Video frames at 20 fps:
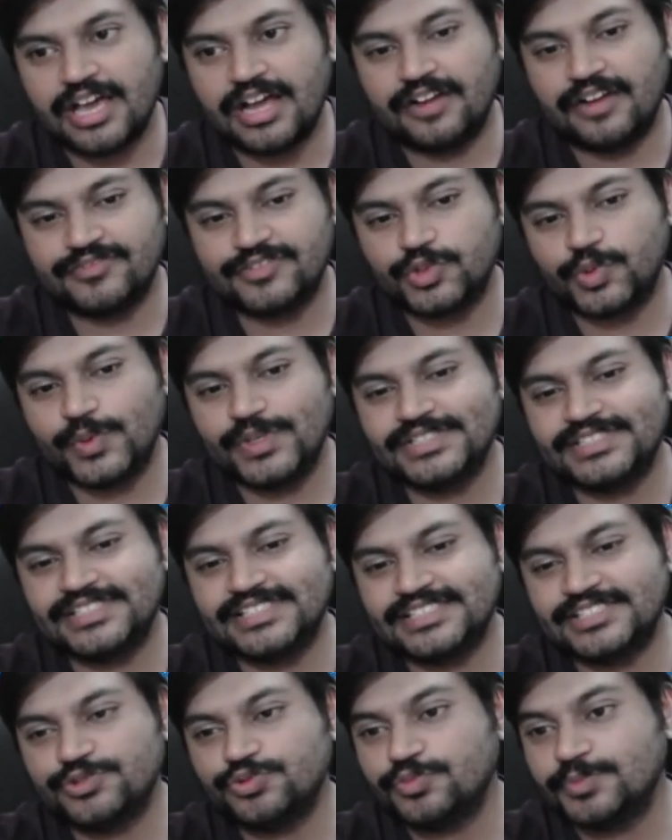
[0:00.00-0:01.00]
After queen
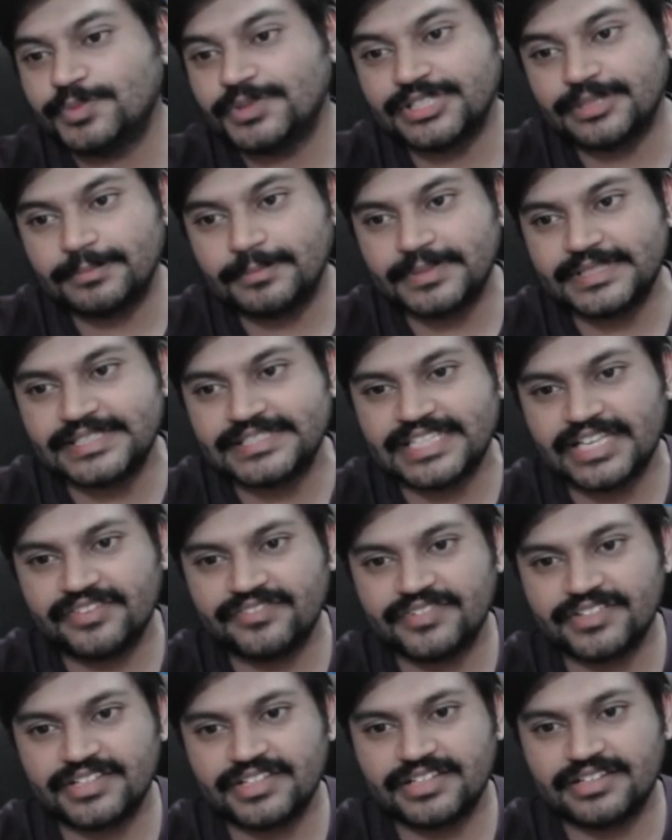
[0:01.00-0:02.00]
c2, bishop
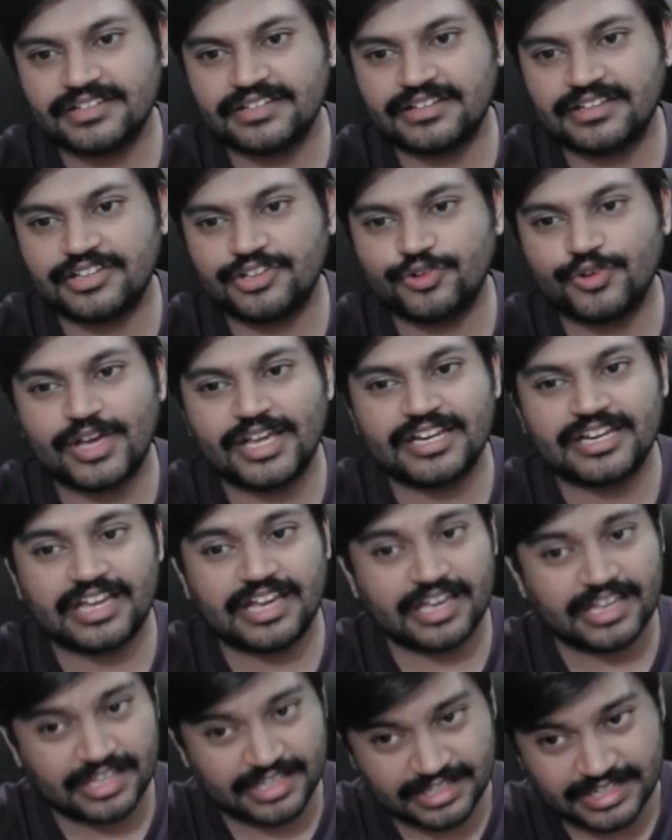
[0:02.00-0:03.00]
b7,
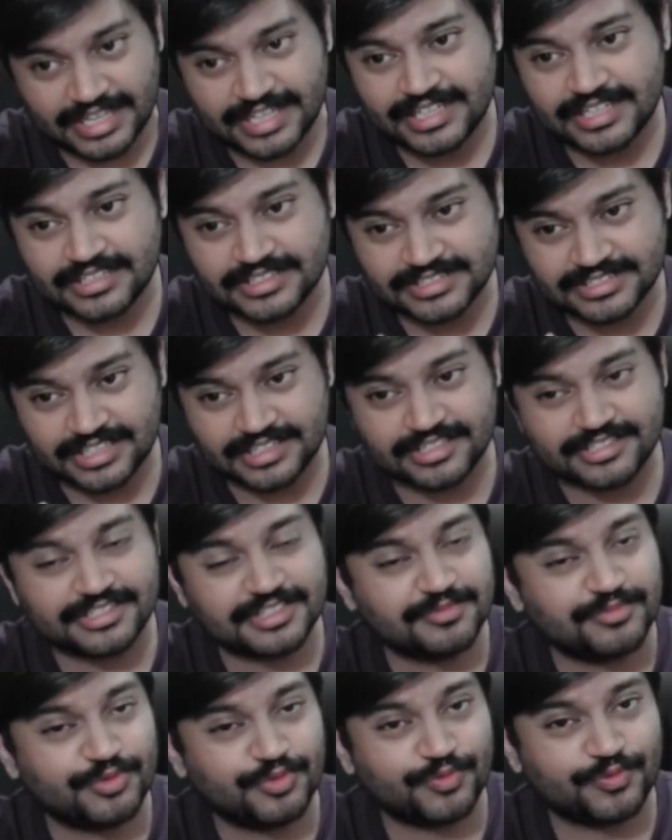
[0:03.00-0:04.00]
I like his
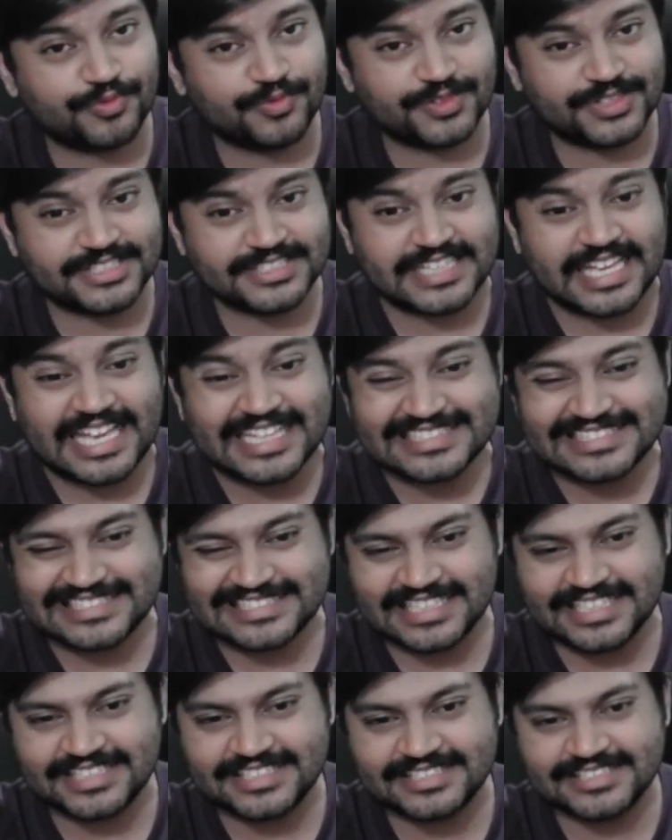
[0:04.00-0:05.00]
another move, which is
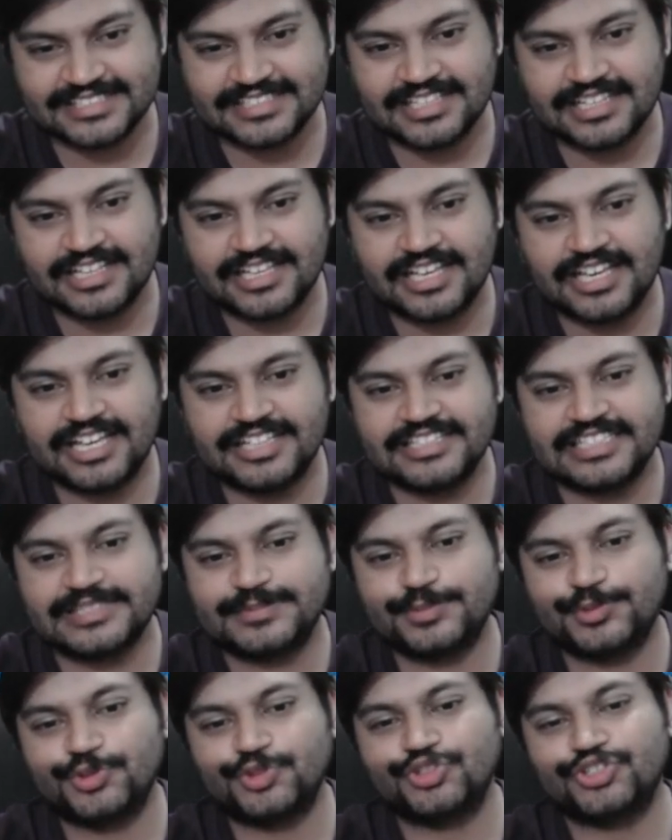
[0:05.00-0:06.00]
h6. In this
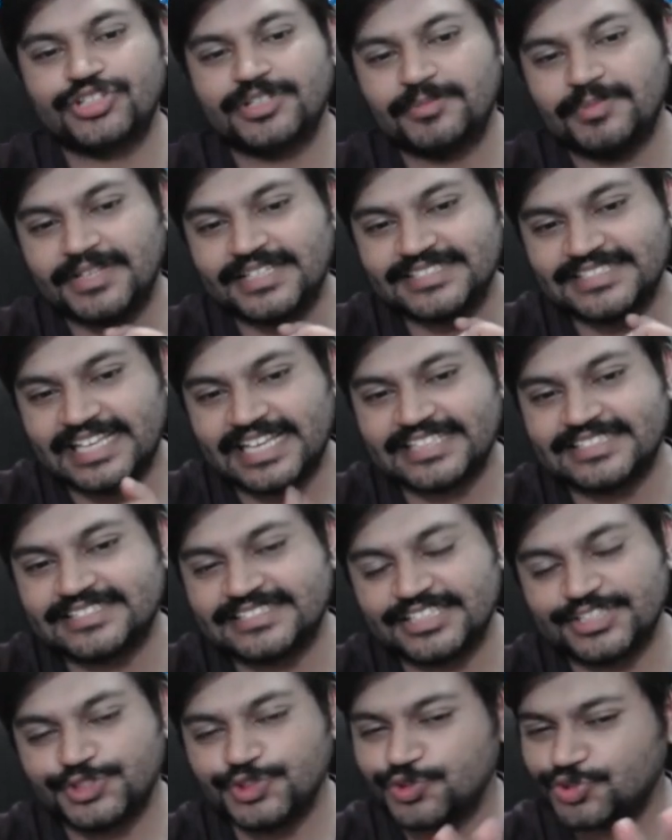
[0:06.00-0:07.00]
position he plays h6.